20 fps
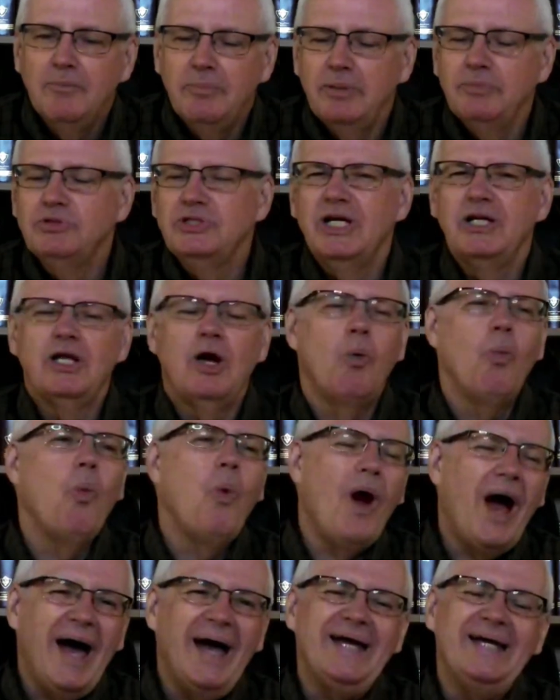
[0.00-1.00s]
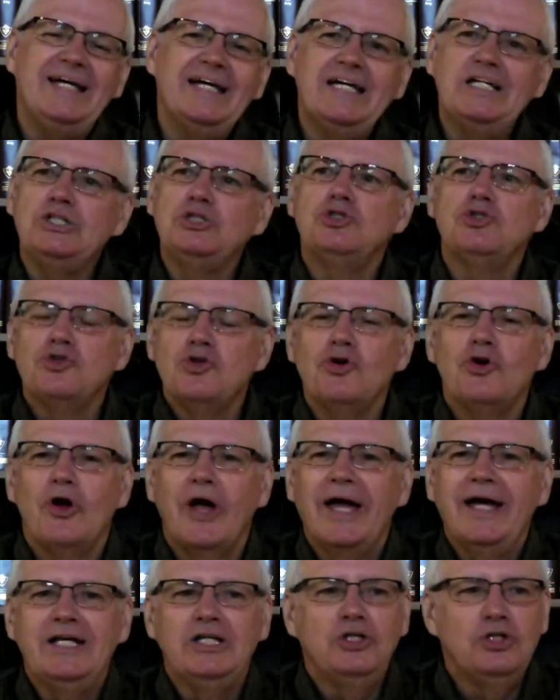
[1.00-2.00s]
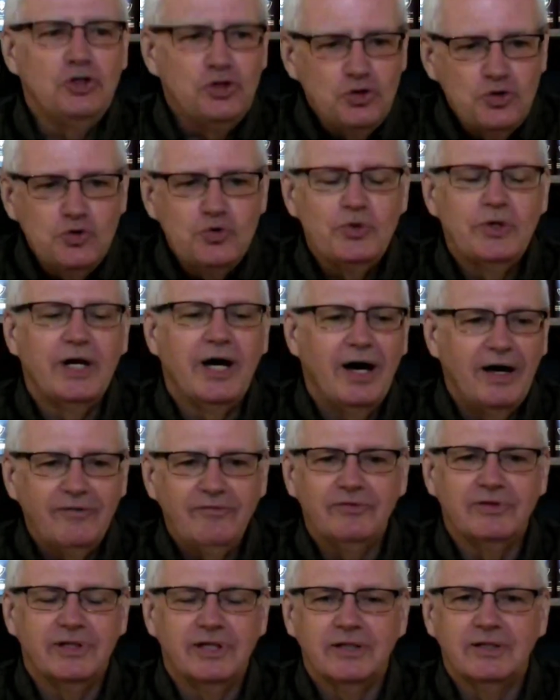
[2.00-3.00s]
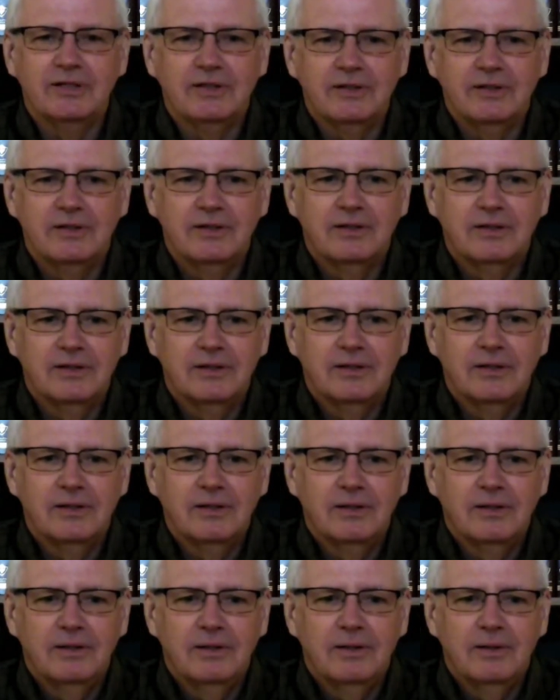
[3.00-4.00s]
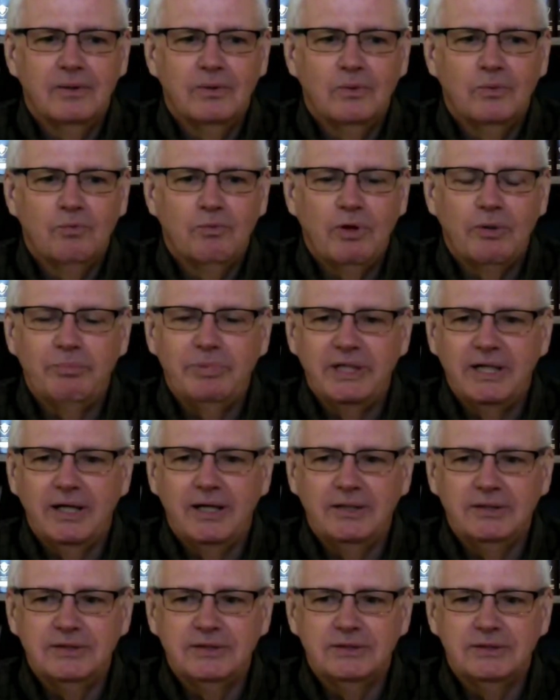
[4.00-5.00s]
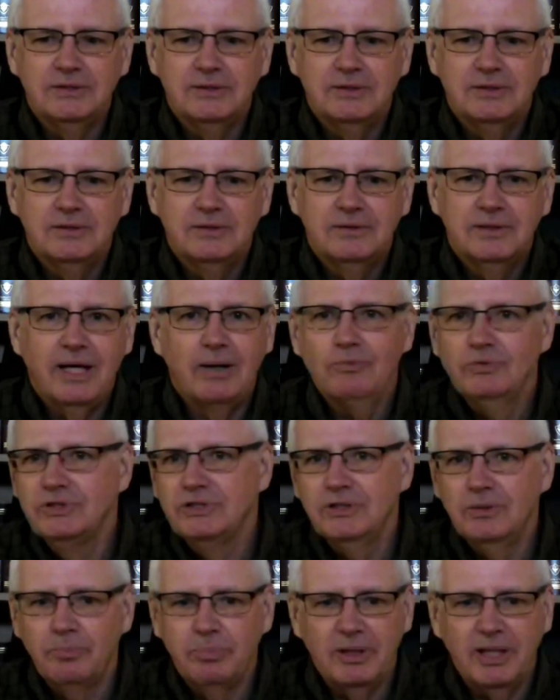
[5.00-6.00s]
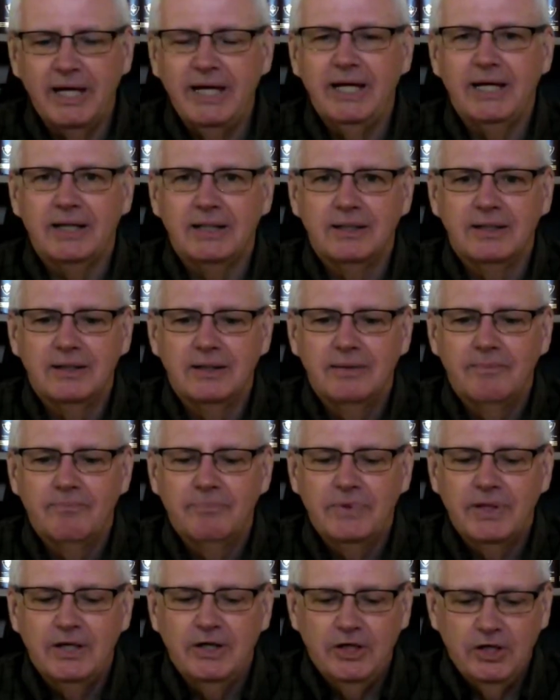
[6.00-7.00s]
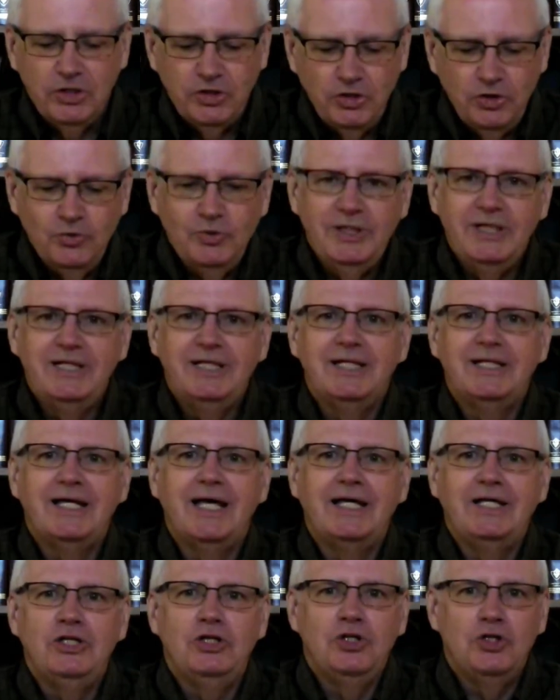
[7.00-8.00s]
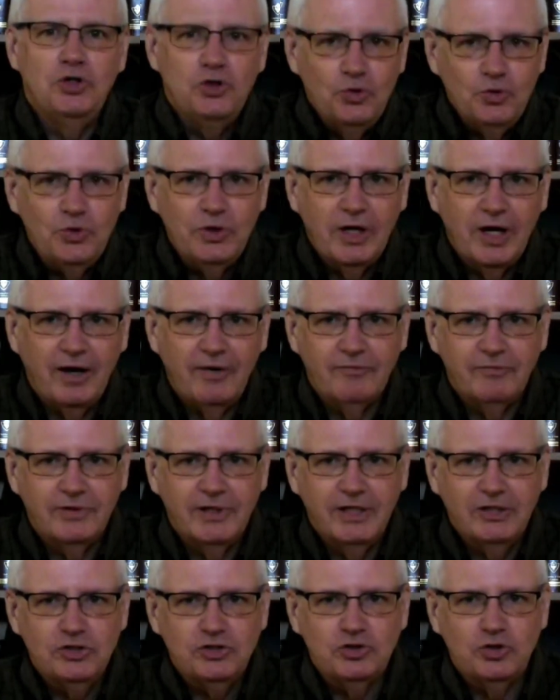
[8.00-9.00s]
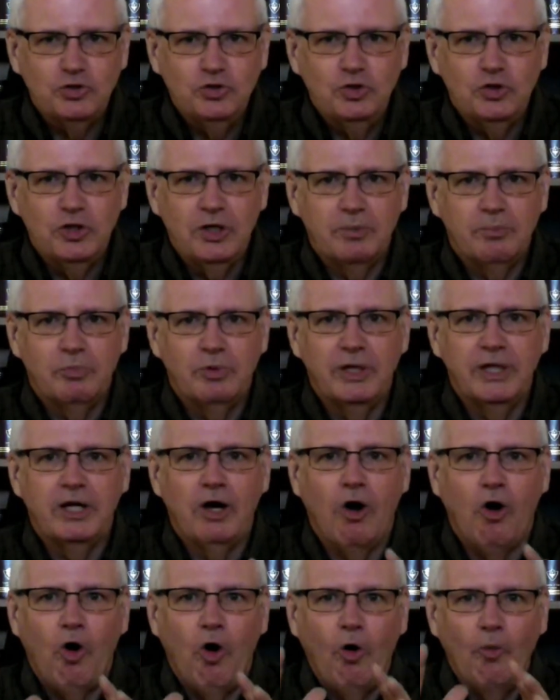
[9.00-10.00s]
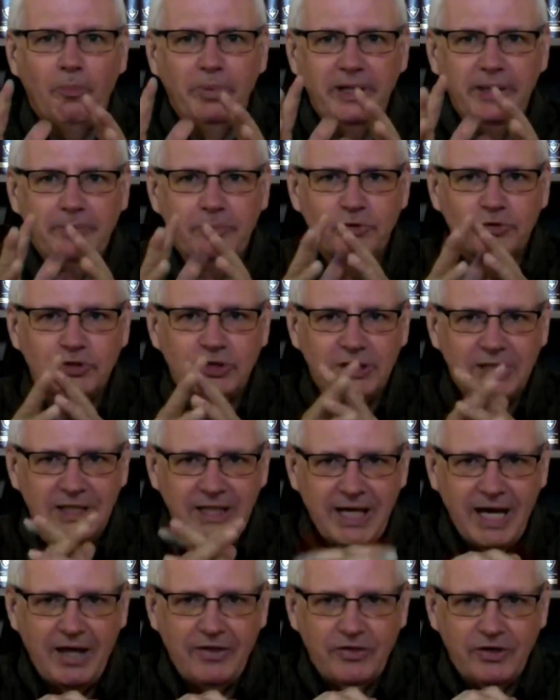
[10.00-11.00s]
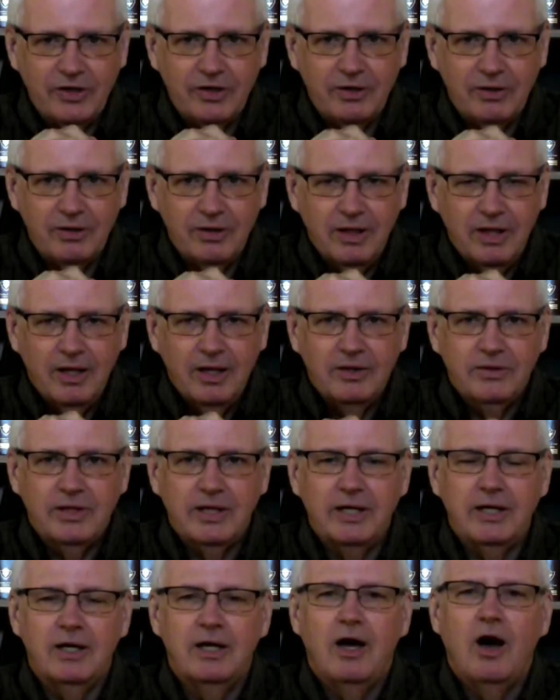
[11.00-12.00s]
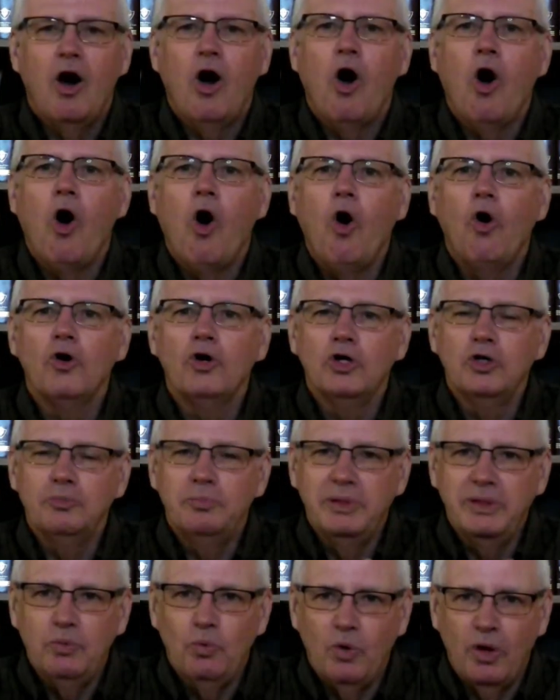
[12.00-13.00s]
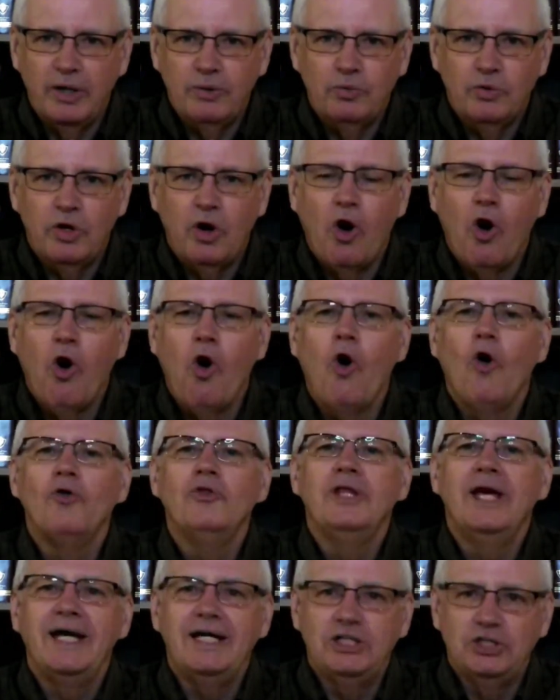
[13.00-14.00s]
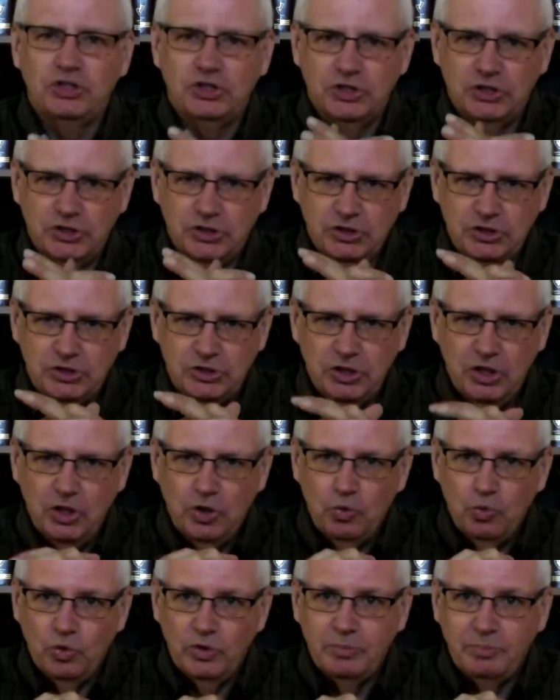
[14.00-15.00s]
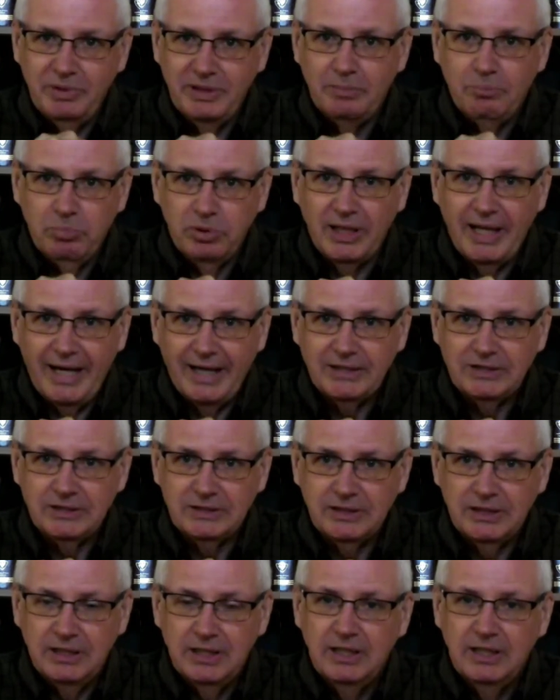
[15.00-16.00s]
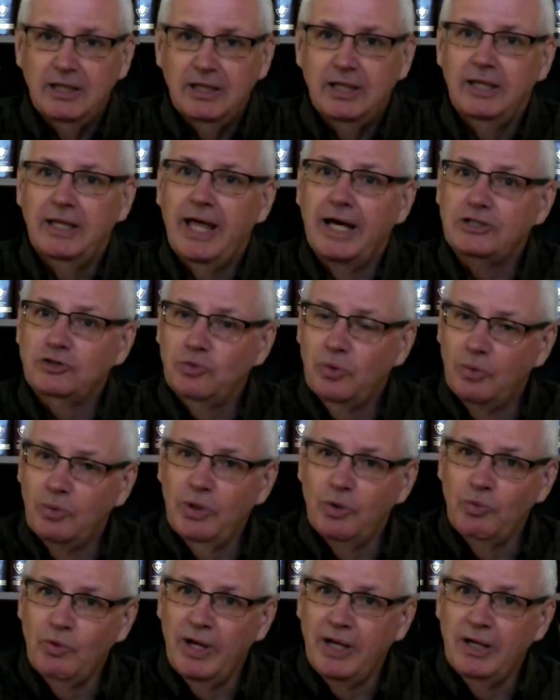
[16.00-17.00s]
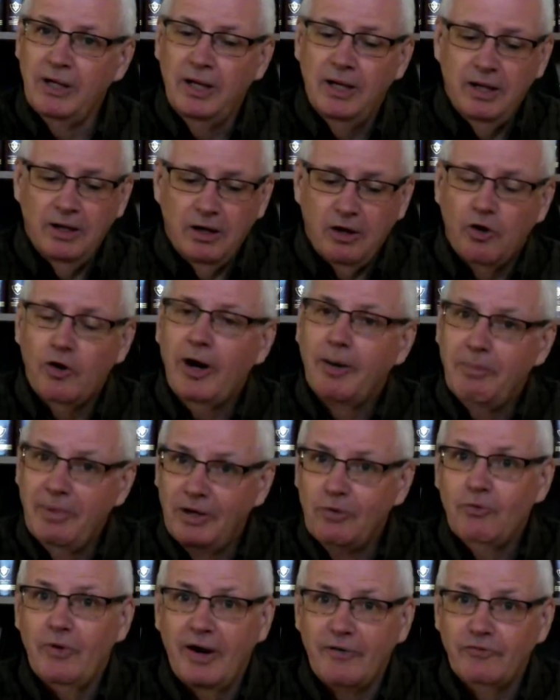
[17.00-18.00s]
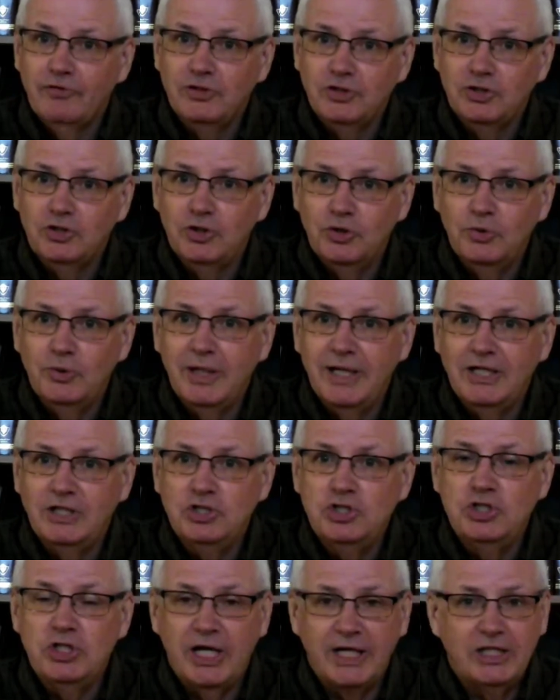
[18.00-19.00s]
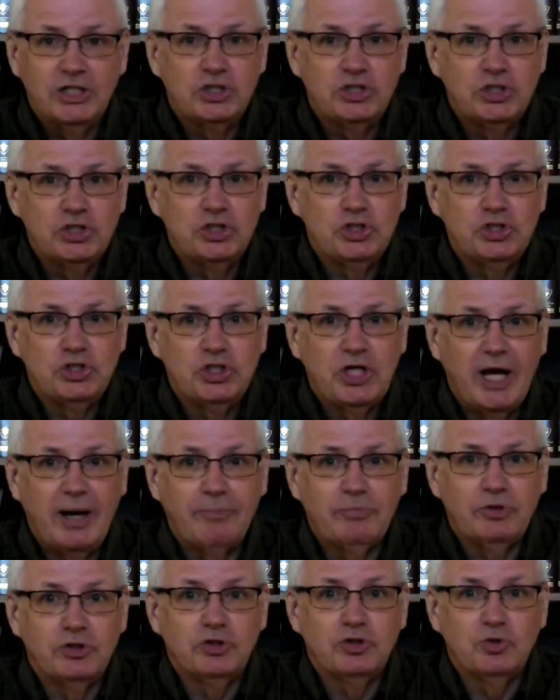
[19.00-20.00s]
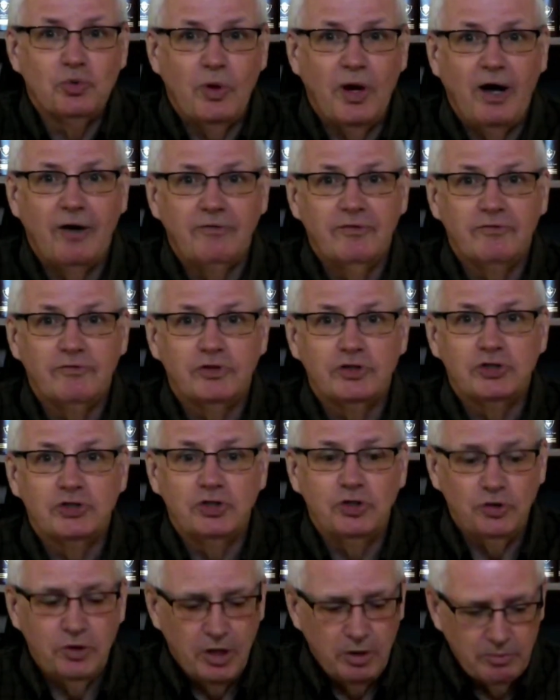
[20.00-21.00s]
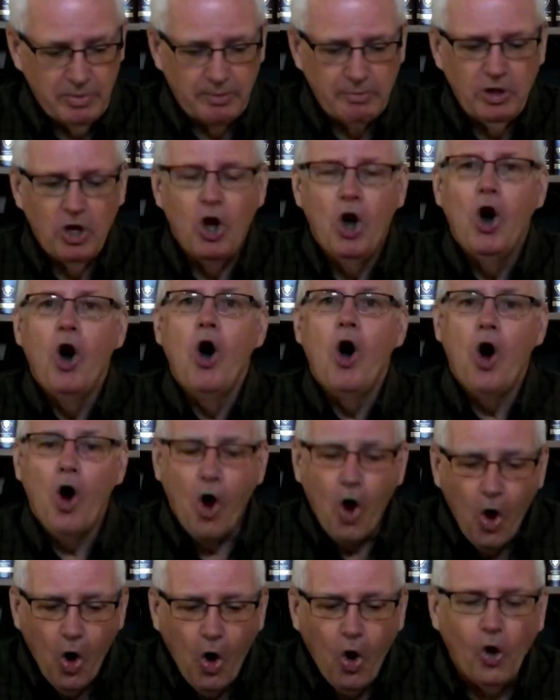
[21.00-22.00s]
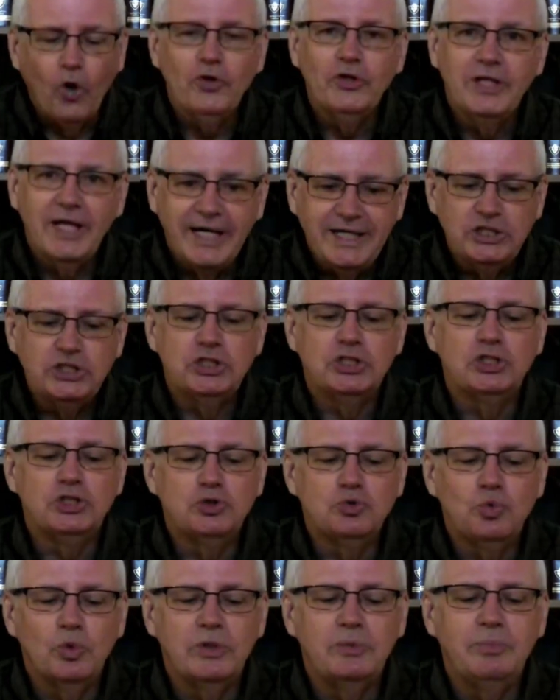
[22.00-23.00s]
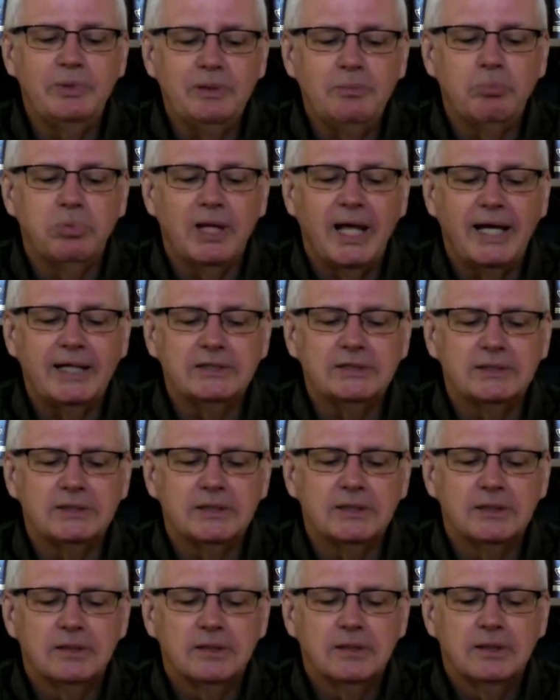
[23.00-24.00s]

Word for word: People say, now, why is there a new covenant? Well, because that was the plan. You needed a new covenant so you could bring all people together. They all could be one, where all nations would be blessed. That's what we read, or I made reference to in Genesis chapter 12 and verse 2. Remember, all nations would be blessed.